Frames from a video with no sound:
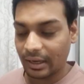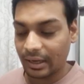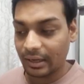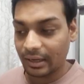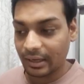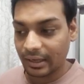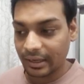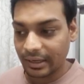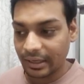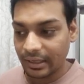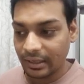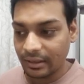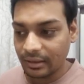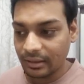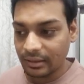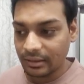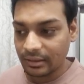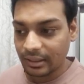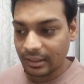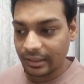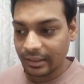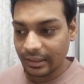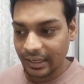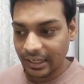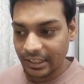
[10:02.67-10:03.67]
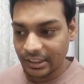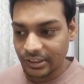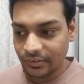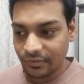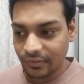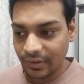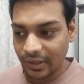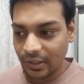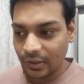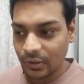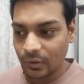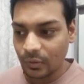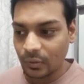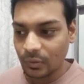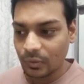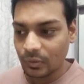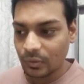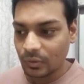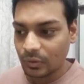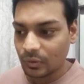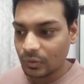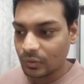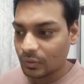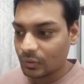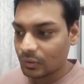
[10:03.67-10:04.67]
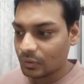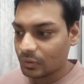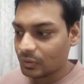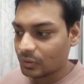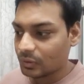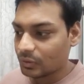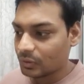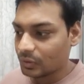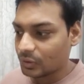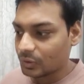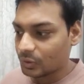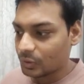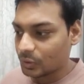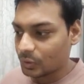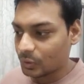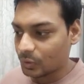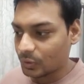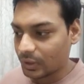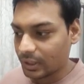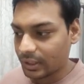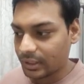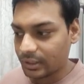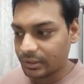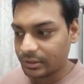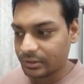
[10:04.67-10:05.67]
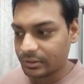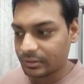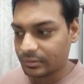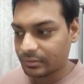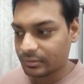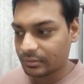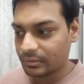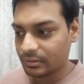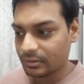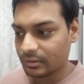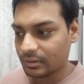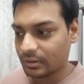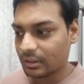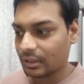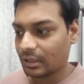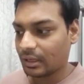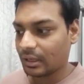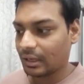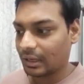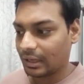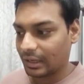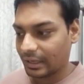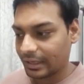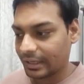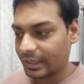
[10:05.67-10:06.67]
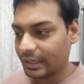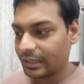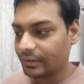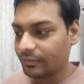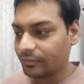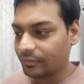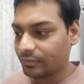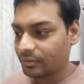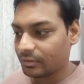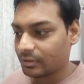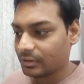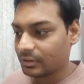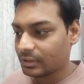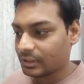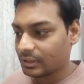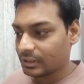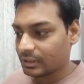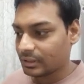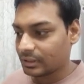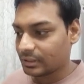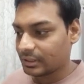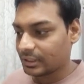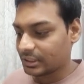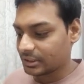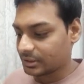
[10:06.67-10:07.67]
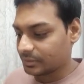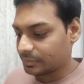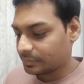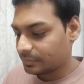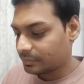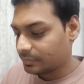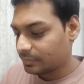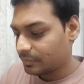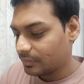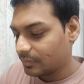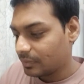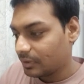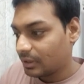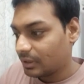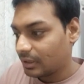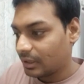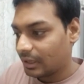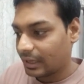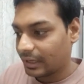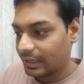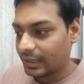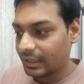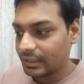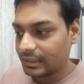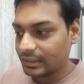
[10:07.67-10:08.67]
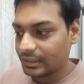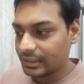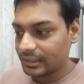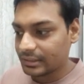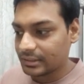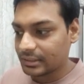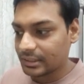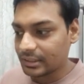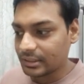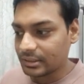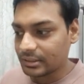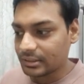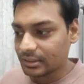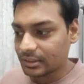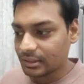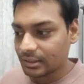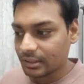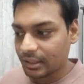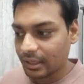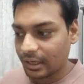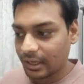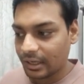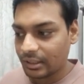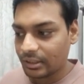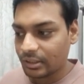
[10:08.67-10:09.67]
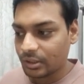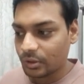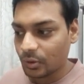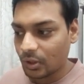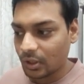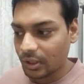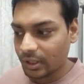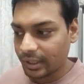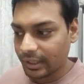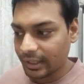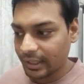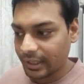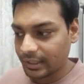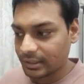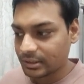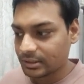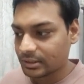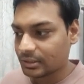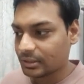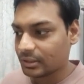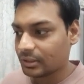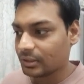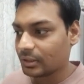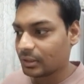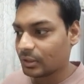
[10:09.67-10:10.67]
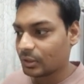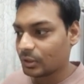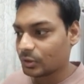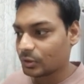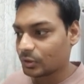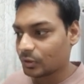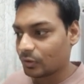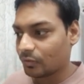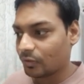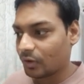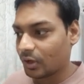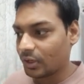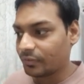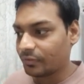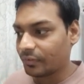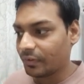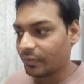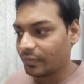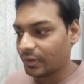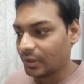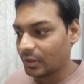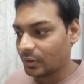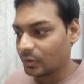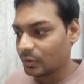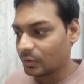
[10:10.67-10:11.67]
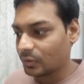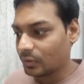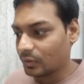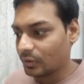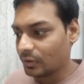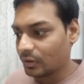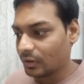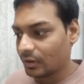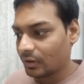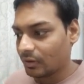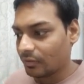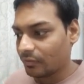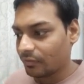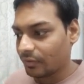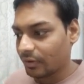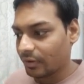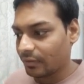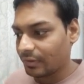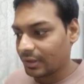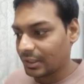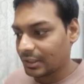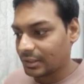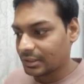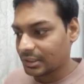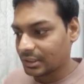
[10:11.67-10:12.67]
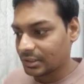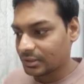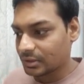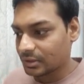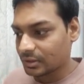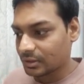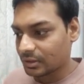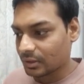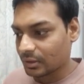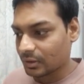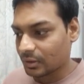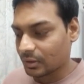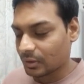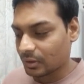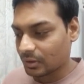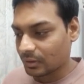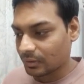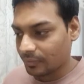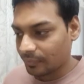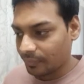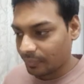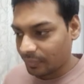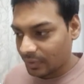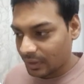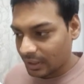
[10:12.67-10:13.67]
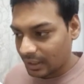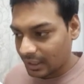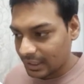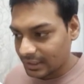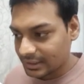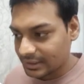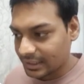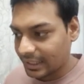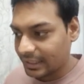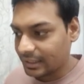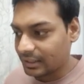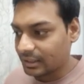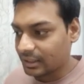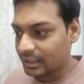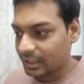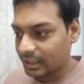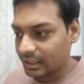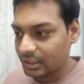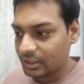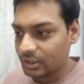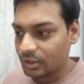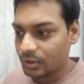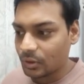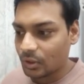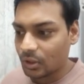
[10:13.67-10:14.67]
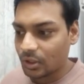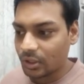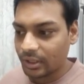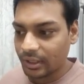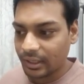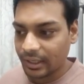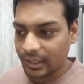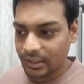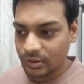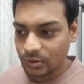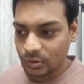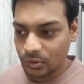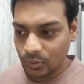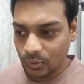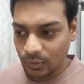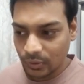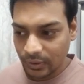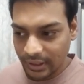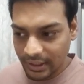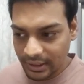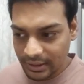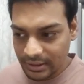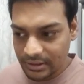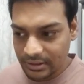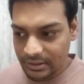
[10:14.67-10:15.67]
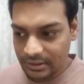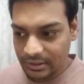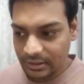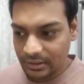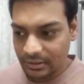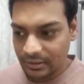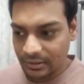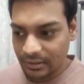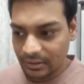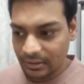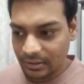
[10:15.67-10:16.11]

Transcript: and again the next value to current. Again this is current dot next. So what we will do, we will just assign current dot next to next,